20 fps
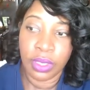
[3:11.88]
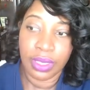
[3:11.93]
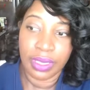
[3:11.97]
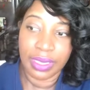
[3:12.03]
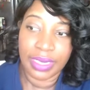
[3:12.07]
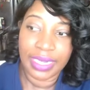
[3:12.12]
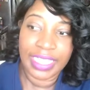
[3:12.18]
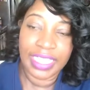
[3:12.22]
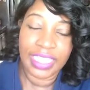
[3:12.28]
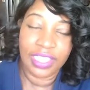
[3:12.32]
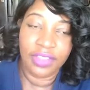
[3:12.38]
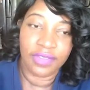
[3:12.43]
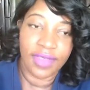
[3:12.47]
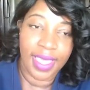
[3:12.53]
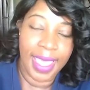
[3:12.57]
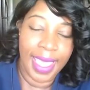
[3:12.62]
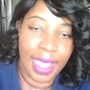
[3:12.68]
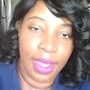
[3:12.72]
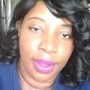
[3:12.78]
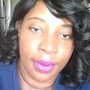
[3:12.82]
leave
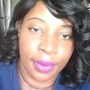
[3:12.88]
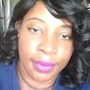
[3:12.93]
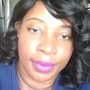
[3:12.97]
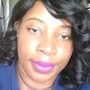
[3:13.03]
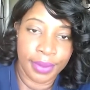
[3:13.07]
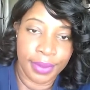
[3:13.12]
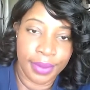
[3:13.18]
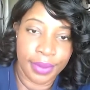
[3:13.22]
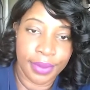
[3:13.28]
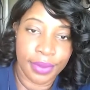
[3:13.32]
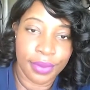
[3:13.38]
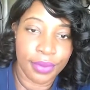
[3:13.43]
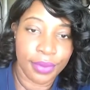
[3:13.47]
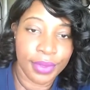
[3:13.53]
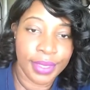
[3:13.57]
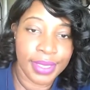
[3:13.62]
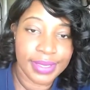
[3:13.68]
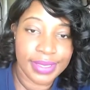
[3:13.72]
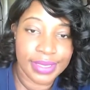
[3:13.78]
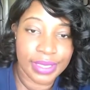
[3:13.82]
out
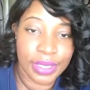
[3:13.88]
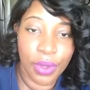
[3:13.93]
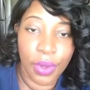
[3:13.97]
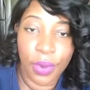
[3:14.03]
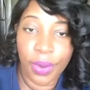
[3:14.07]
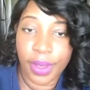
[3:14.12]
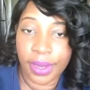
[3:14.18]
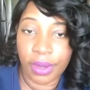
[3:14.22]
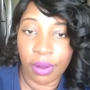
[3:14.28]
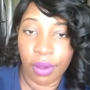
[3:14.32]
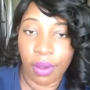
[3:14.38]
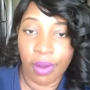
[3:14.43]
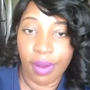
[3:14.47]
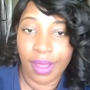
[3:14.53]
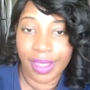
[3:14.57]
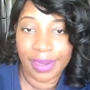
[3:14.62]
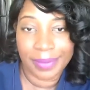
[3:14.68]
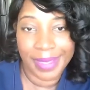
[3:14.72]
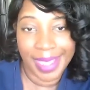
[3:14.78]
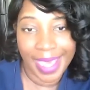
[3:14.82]
what's going
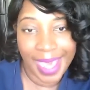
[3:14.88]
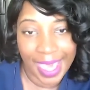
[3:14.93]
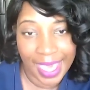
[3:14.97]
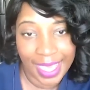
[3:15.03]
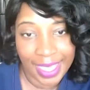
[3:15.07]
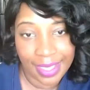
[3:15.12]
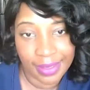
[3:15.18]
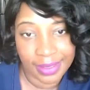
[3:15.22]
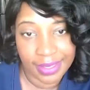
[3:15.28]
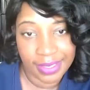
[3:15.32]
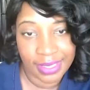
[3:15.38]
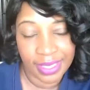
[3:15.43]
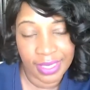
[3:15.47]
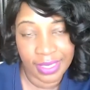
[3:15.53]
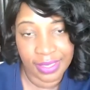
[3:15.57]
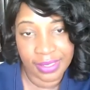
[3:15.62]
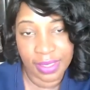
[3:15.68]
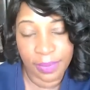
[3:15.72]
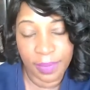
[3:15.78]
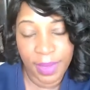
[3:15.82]
on behind the
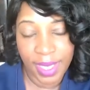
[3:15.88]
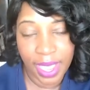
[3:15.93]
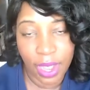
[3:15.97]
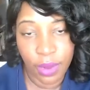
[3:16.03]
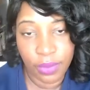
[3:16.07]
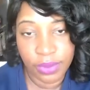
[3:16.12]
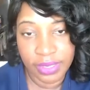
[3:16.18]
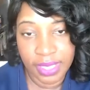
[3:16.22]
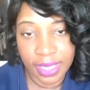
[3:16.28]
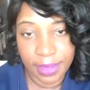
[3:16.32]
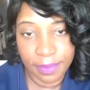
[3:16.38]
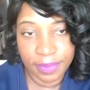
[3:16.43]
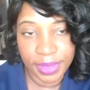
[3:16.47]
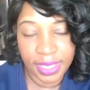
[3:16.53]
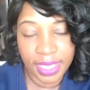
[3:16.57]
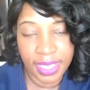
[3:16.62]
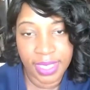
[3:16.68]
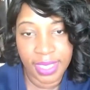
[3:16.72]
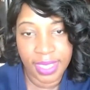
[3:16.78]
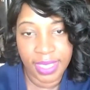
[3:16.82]
scenes, the powers that
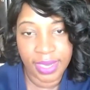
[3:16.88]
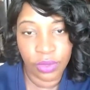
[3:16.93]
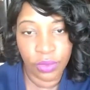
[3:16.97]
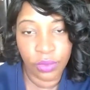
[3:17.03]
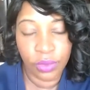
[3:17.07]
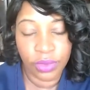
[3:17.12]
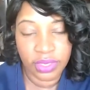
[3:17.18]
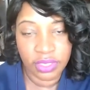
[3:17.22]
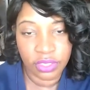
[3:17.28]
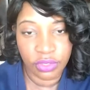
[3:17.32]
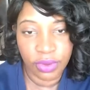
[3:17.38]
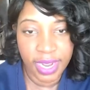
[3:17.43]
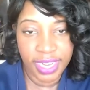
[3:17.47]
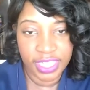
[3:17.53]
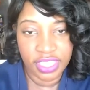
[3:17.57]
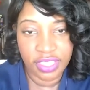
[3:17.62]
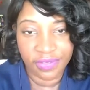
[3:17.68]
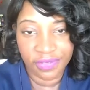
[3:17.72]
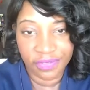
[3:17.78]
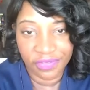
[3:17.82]
be, and who is
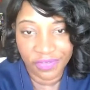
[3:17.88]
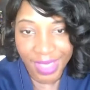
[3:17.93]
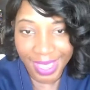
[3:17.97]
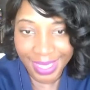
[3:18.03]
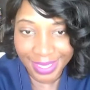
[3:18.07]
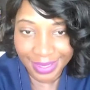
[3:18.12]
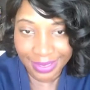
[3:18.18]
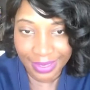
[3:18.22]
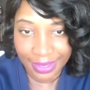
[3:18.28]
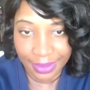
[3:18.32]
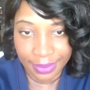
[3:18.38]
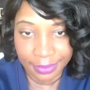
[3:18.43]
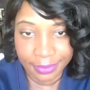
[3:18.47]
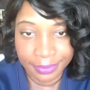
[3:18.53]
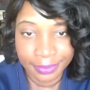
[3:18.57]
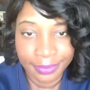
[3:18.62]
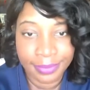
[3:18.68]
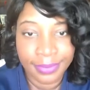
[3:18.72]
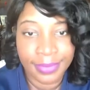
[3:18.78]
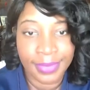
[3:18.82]
trying to fight them
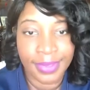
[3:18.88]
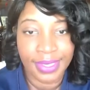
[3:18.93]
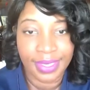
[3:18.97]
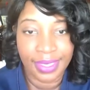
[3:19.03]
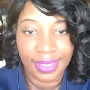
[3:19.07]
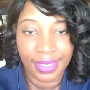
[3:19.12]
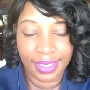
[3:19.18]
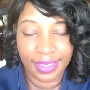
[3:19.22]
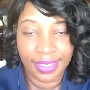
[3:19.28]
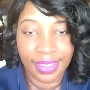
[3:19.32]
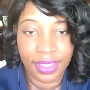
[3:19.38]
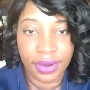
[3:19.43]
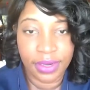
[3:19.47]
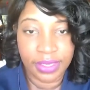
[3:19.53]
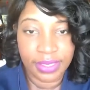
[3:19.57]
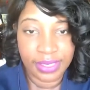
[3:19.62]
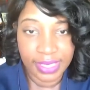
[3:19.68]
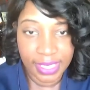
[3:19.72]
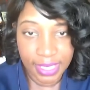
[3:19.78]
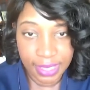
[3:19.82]
in their
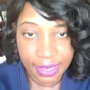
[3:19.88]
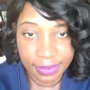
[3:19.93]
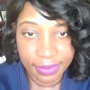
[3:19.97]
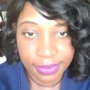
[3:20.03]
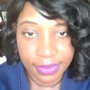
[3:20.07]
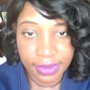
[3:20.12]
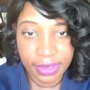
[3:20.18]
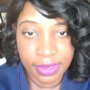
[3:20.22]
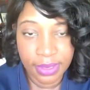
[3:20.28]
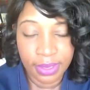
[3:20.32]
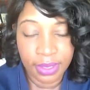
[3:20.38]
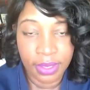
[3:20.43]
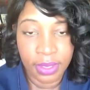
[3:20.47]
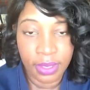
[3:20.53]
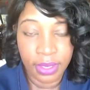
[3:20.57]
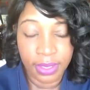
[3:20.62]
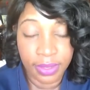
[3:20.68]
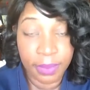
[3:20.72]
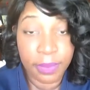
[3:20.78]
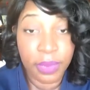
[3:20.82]
attempts,
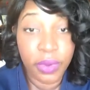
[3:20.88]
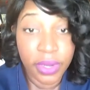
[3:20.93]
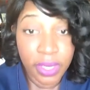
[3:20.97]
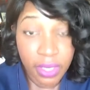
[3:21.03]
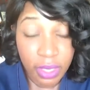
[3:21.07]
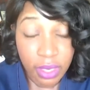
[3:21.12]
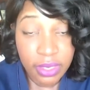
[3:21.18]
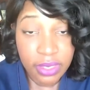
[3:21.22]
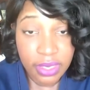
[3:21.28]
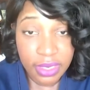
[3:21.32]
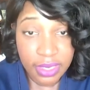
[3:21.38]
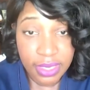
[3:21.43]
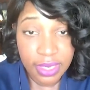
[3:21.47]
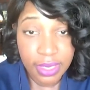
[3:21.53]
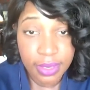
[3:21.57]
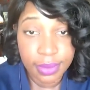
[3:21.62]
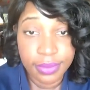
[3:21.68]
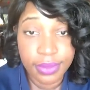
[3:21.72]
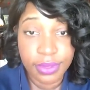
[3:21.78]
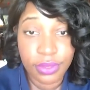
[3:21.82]
the Bordelon's
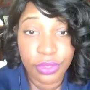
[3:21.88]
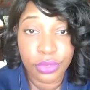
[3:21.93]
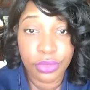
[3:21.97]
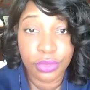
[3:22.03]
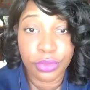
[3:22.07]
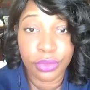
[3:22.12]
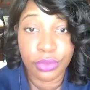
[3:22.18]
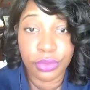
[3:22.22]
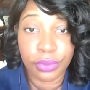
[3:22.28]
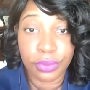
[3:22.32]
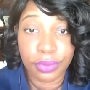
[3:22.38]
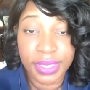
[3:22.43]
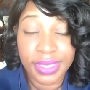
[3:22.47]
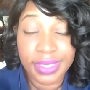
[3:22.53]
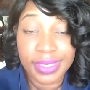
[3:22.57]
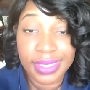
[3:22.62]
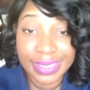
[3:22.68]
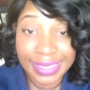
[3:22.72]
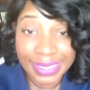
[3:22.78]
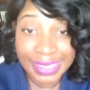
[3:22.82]
attempts to be
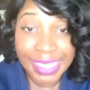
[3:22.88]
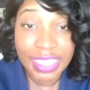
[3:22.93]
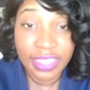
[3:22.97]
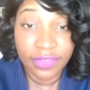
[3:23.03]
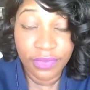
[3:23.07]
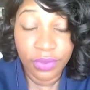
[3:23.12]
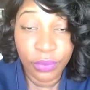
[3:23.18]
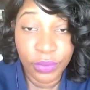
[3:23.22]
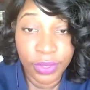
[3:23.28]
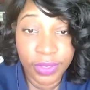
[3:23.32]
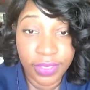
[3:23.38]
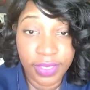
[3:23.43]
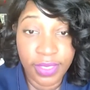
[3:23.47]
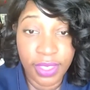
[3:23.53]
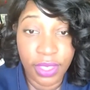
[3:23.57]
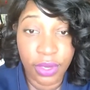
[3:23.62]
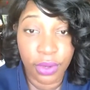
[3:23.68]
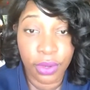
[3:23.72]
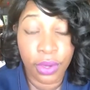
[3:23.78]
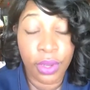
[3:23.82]
successful with
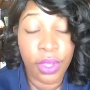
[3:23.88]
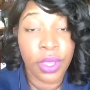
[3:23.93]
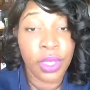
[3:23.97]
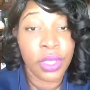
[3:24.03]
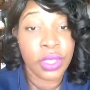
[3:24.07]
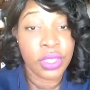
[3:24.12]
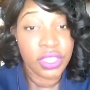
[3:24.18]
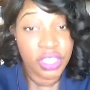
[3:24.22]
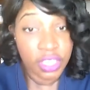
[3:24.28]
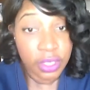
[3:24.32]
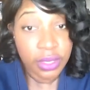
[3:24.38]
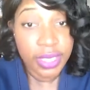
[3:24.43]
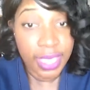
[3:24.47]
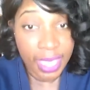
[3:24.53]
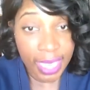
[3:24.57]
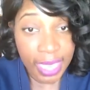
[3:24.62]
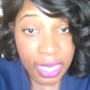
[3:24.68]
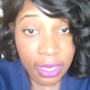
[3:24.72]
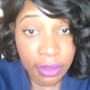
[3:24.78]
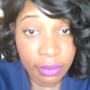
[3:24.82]
their
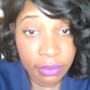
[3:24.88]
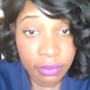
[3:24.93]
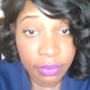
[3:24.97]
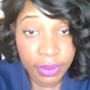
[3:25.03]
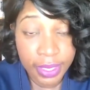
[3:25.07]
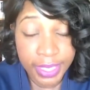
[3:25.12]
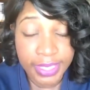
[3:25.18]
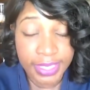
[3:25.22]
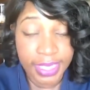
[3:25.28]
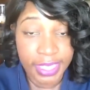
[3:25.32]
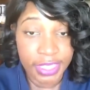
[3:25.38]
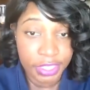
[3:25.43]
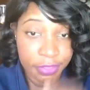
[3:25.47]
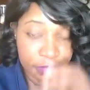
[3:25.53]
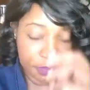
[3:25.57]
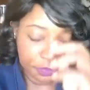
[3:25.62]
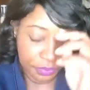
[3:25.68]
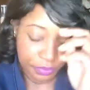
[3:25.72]
sugarcane plantation.